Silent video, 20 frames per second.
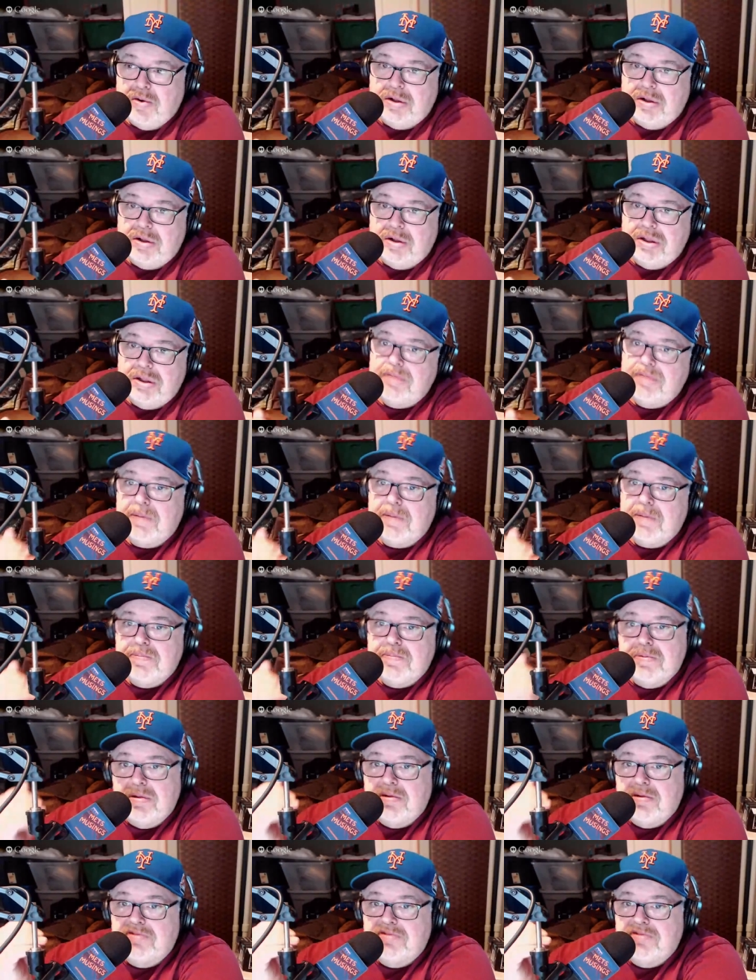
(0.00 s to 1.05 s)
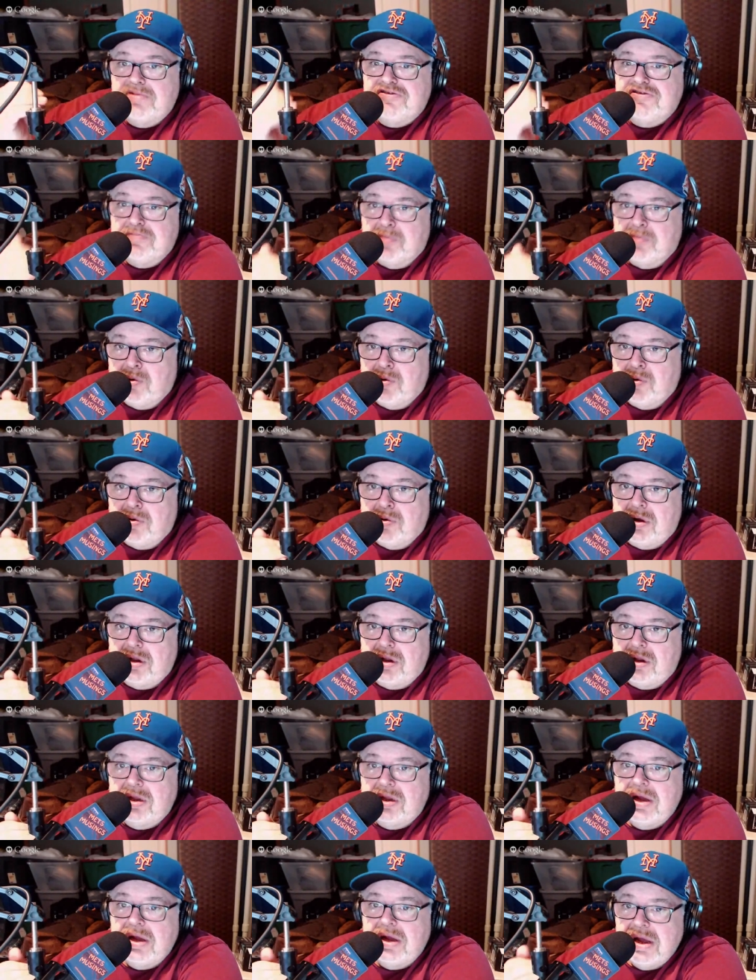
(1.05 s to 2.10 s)
people are small,
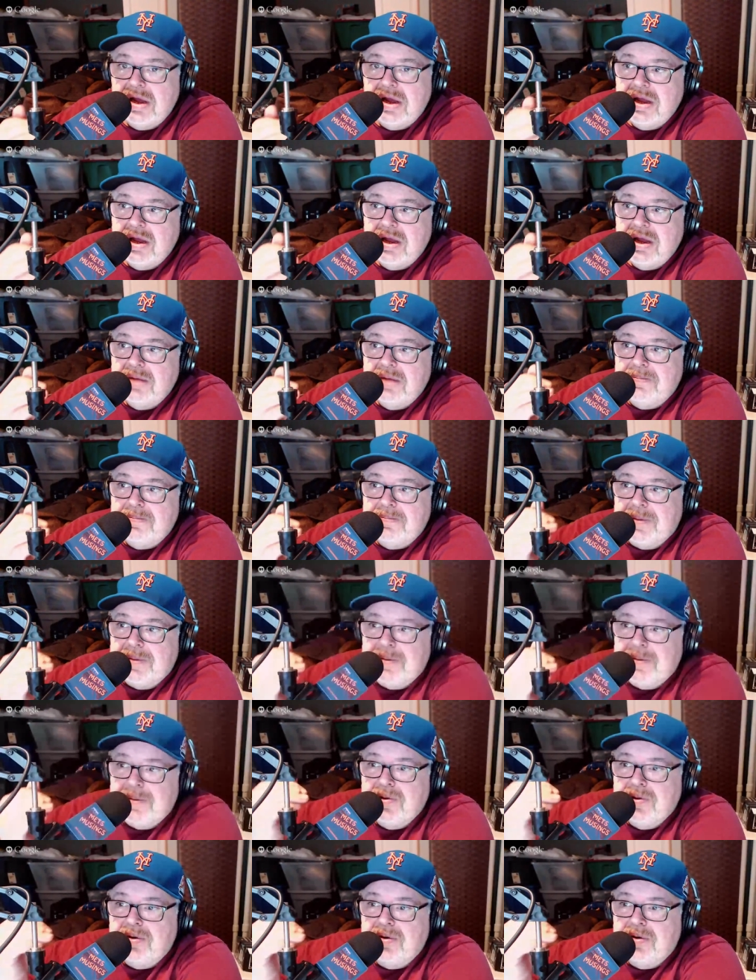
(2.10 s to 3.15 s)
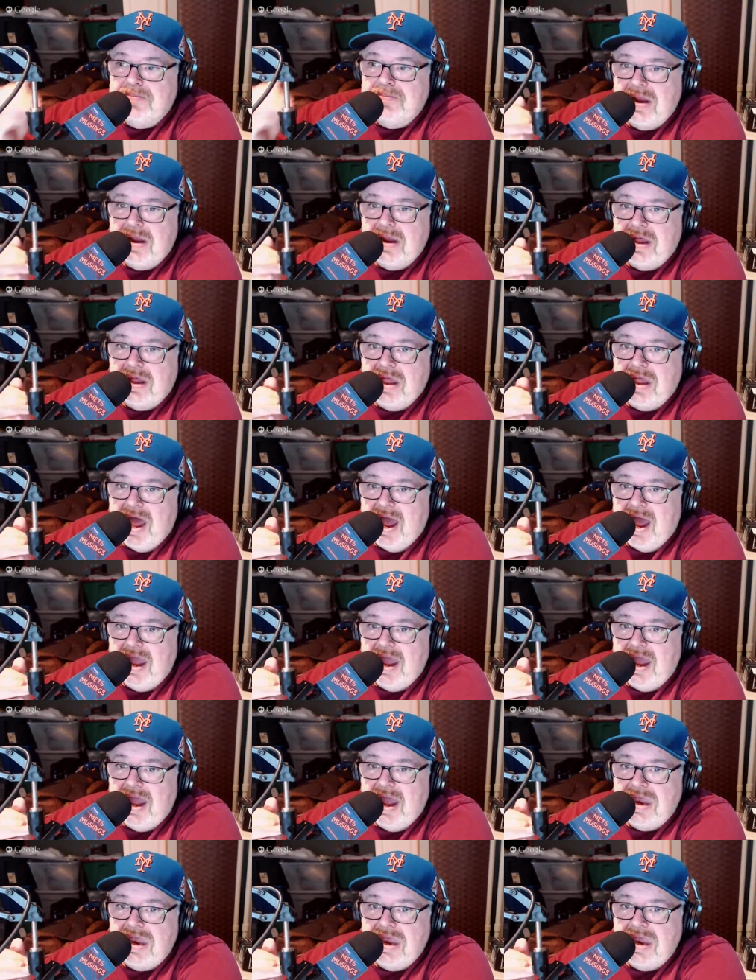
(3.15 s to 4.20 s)
people are middle height.
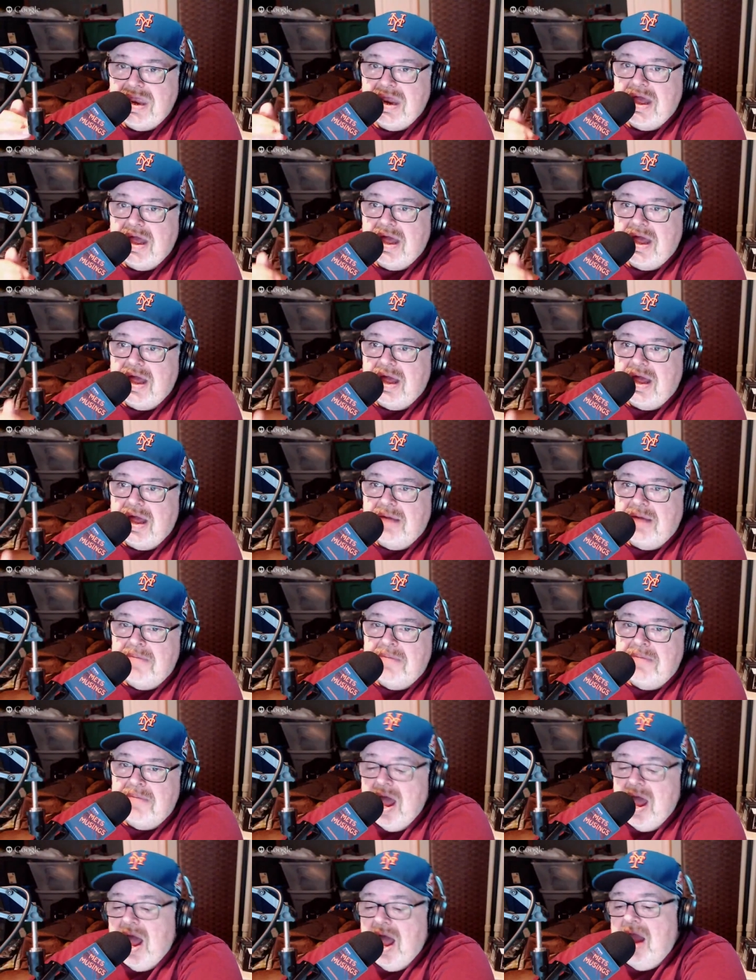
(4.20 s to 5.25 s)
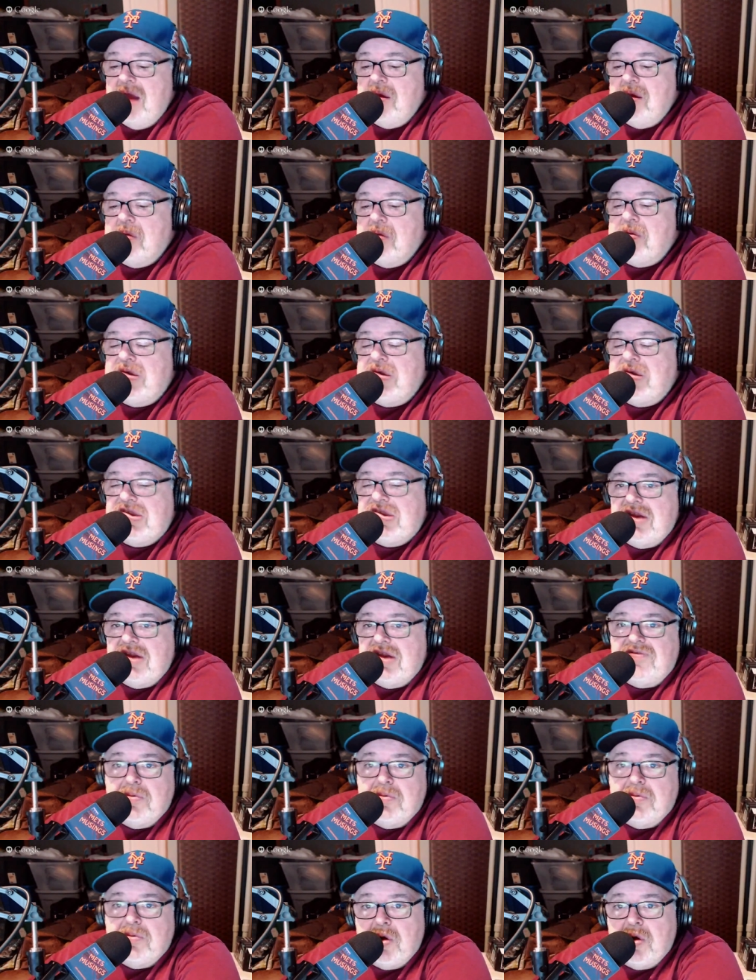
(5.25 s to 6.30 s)
I always said if they were
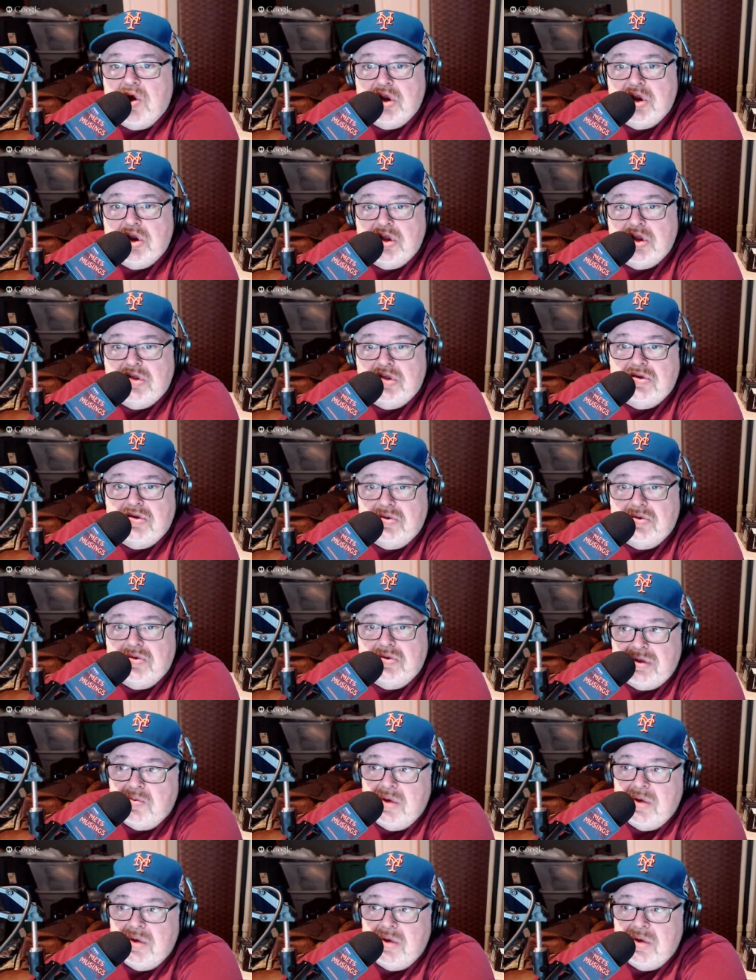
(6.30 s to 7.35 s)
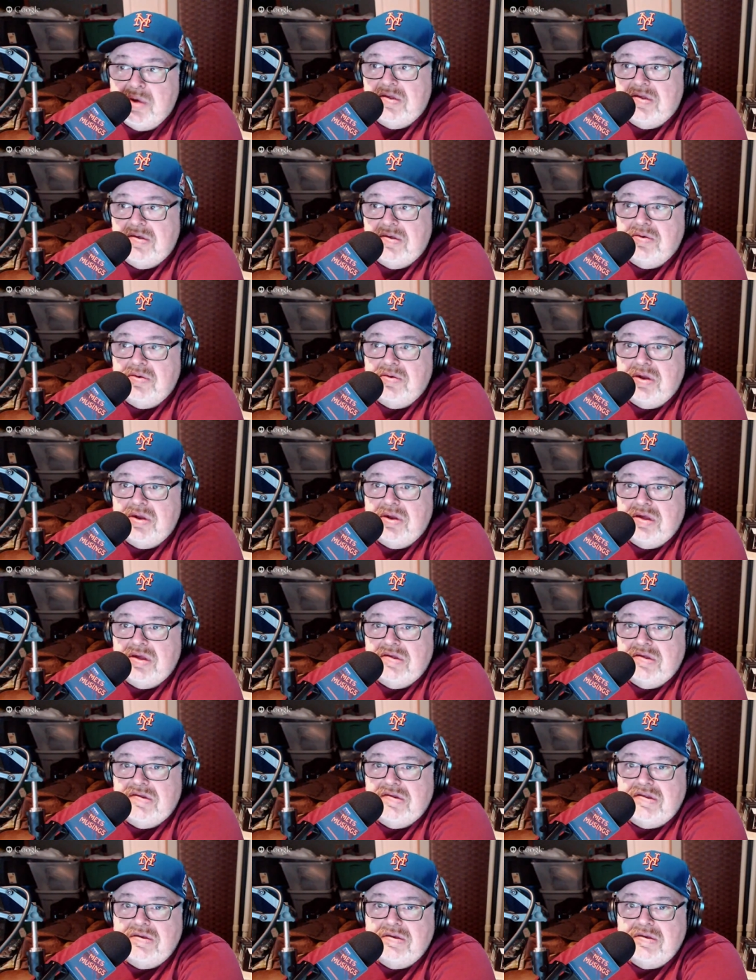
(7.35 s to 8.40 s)
gonna do it, the way to do it is
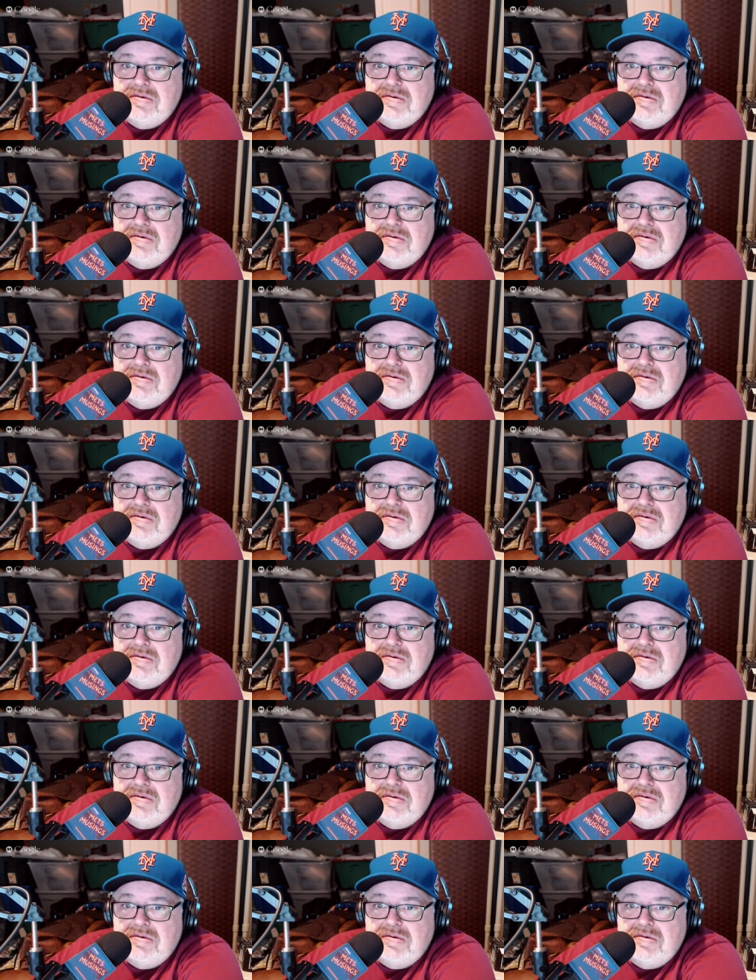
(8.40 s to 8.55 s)
to